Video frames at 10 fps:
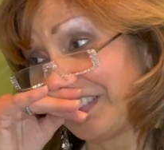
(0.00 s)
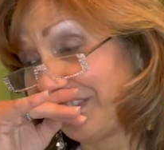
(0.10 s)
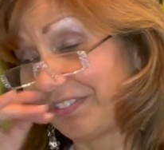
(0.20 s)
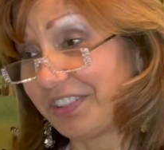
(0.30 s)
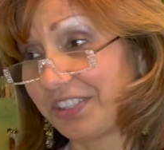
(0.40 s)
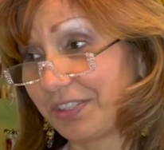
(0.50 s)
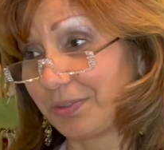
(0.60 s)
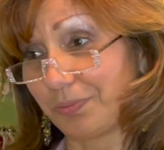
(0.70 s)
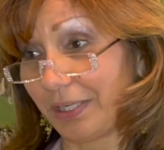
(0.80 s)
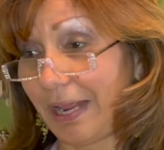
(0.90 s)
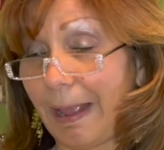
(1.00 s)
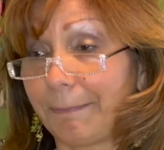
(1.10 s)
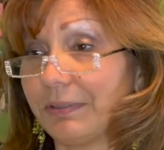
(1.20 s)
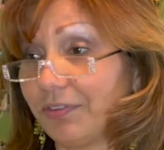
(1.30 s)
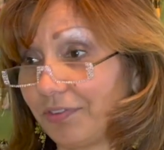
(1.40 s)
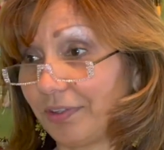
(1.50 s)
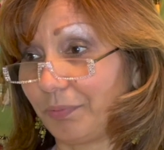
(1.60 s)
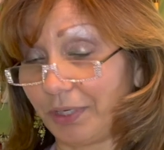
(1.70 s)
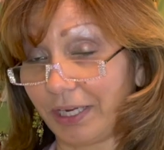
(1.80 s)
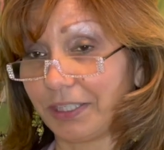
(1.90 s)
if this is what happens and
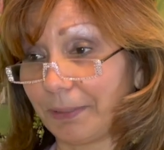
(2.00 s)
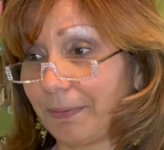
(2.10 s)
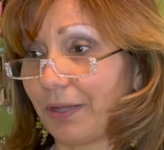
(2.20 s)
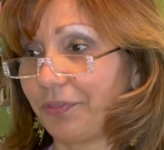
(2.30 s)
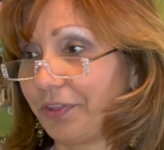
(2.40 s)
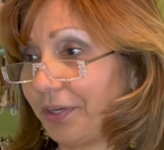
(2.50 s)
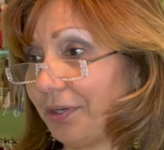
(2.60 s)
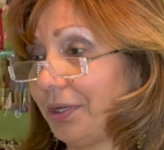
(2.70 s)
we end up out there,